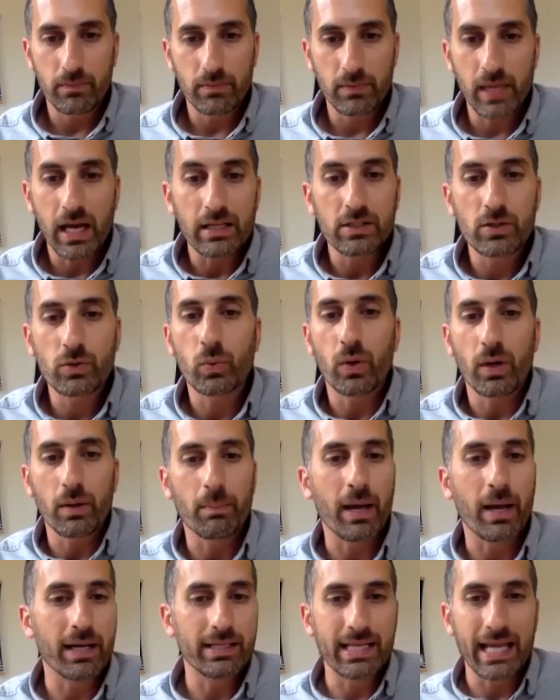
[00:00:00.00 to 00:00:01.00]
that's where
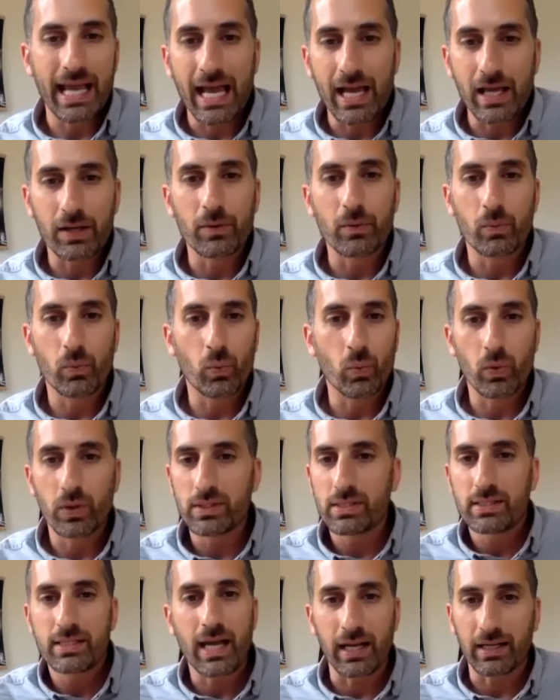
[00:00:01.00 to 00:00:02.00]
my dad
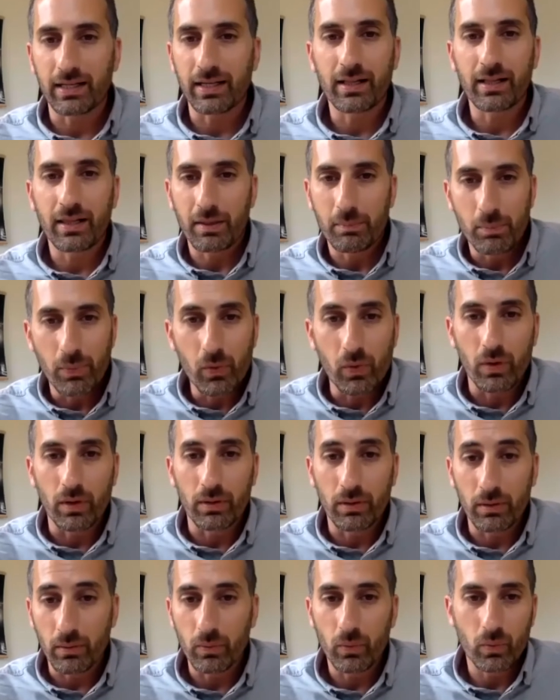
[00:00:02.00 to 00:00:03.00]
was technically
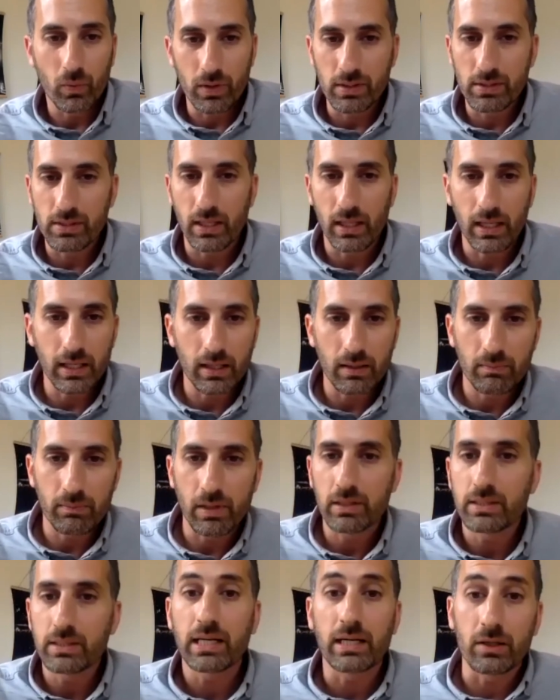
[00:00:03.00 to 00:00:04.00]
born, was in
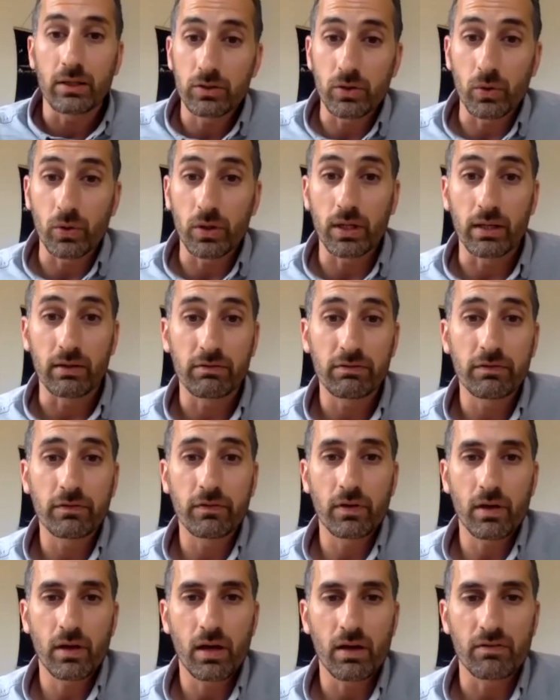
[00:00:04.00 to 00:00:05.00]
the territory
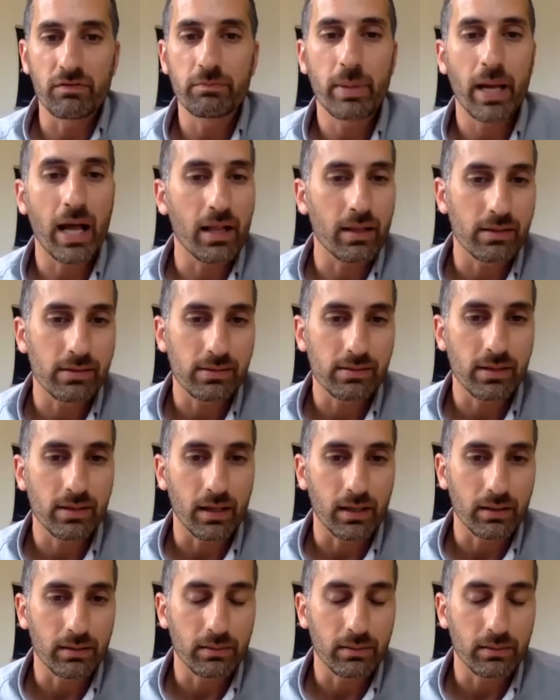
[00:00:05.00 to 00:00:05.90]
of Palestine.